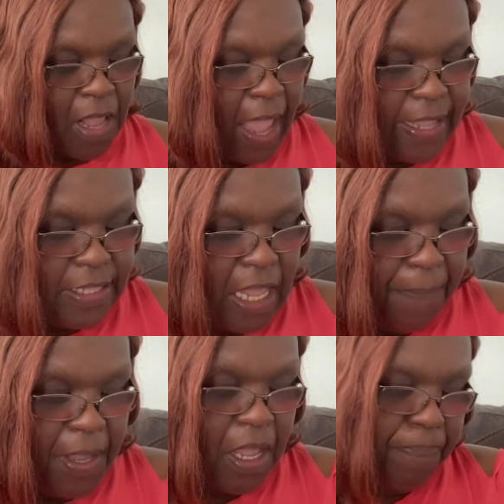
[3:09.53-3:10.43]
I did
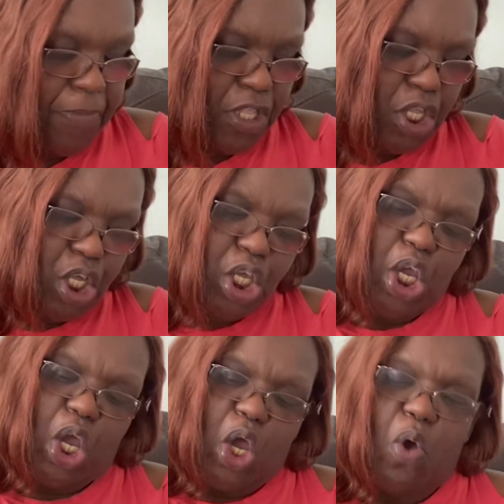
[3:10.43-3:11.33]
pick up this
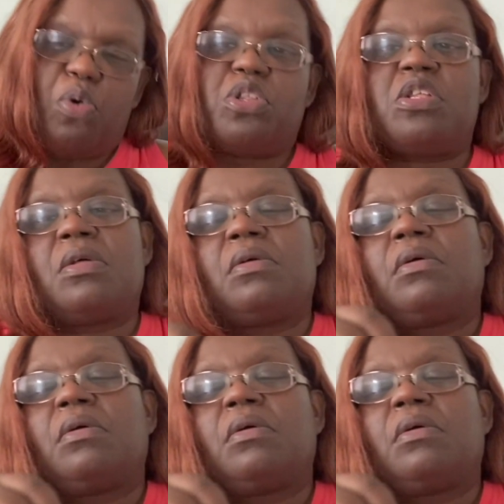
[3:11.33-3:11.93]
huge